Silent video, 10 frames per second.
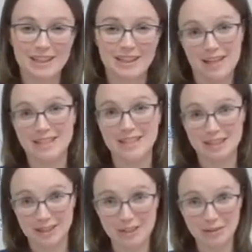less
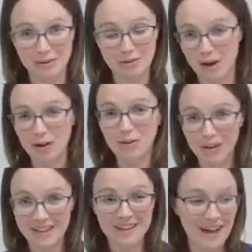than allegro, not
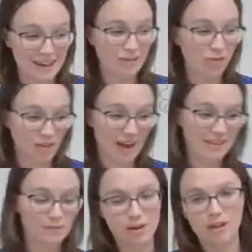quite as
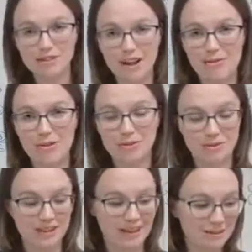fast, but I'll still have
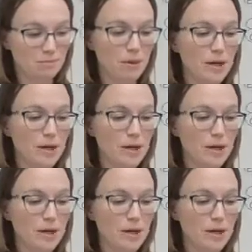enthusiasm.